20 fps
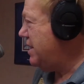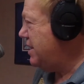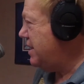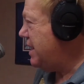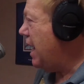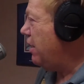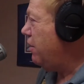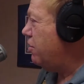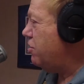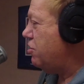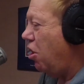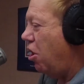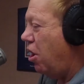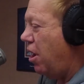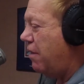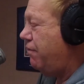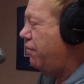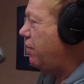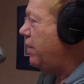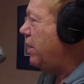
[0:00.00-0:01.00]
sellers
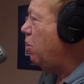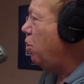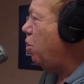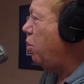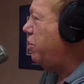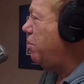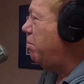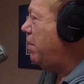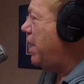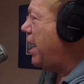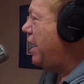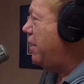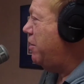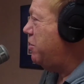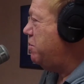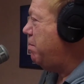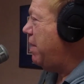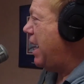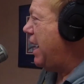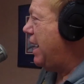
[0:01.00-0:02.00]
offer it, or the
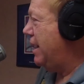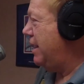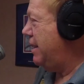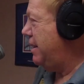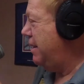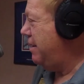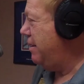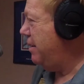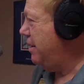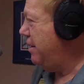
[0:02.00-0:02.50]
buyers buy it?